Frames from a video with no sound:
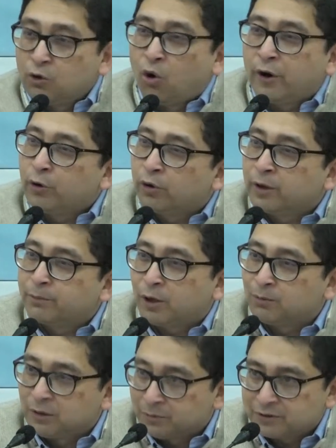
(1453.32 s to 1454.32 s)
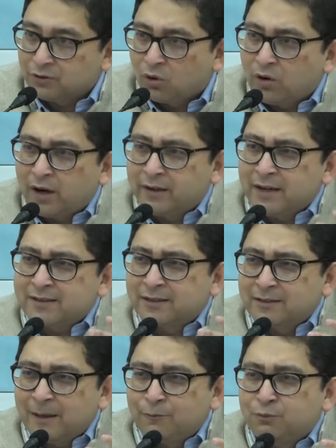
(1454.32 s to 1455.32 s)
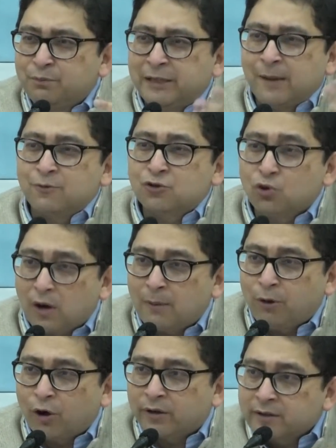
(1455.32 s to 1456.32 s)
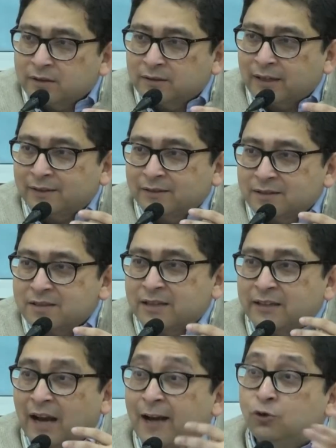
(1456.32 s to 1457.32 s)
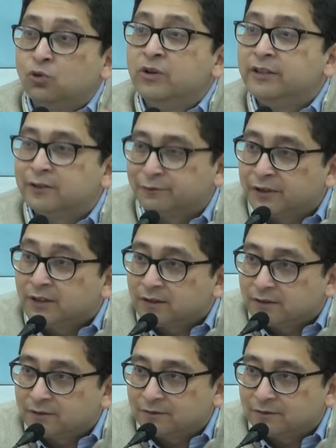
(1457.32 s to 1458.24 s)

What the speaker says: law and order problems, or unless it became so abhorrent that the state had to interfere.